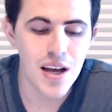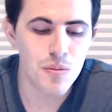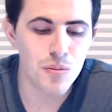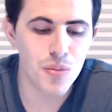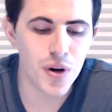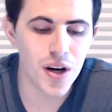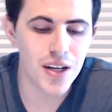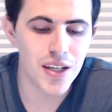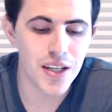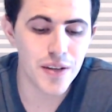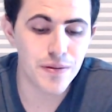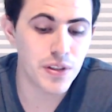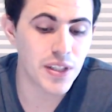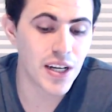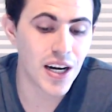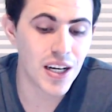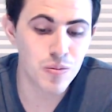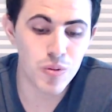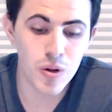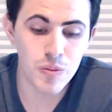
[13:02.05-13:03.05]
But if you
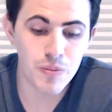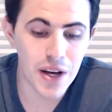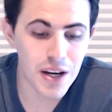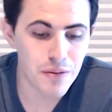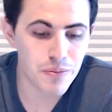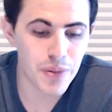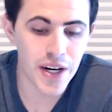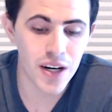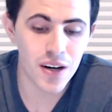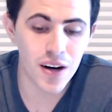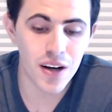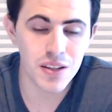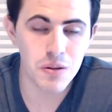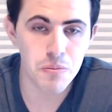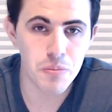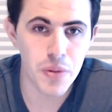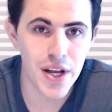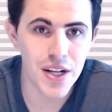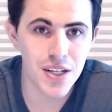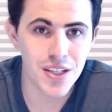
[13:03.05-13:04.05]
got to put Matt Parrott on the
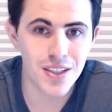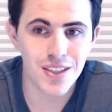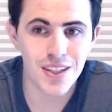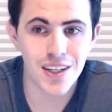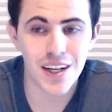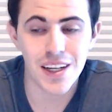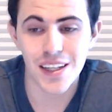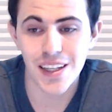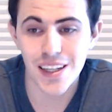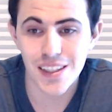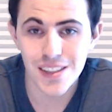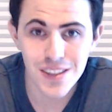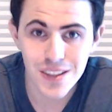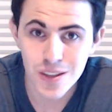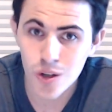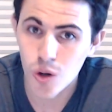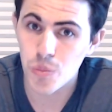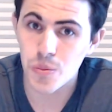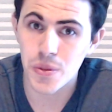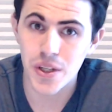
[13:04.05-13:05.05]
bench, then I guess
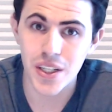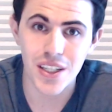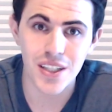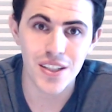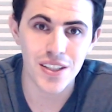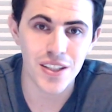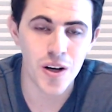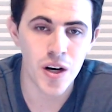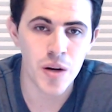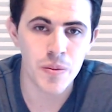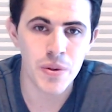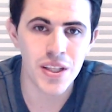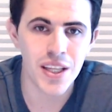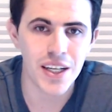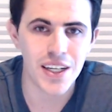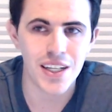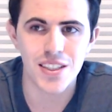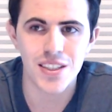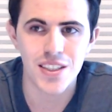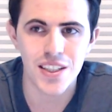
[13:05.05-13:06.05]
so be it. You know what I mean?
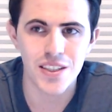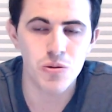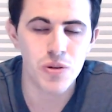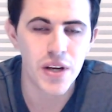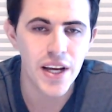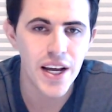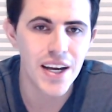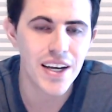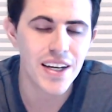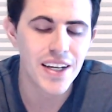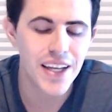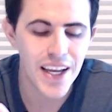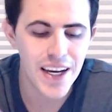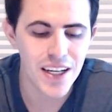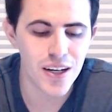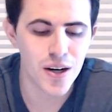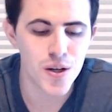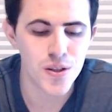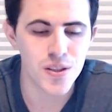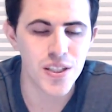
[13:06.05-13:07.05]
It
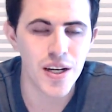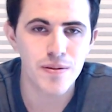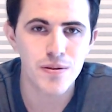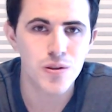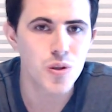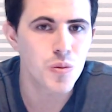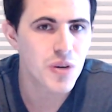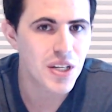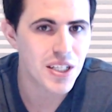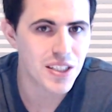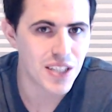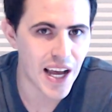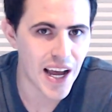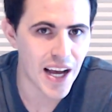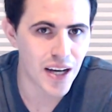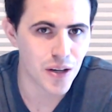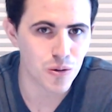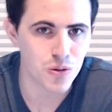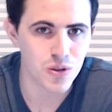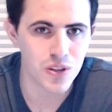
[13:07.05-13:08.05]
can't hurt to have too many
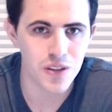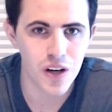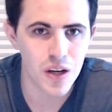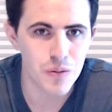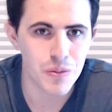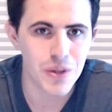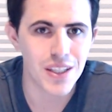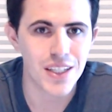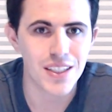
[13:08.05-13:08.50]
tackles. You know what I mean?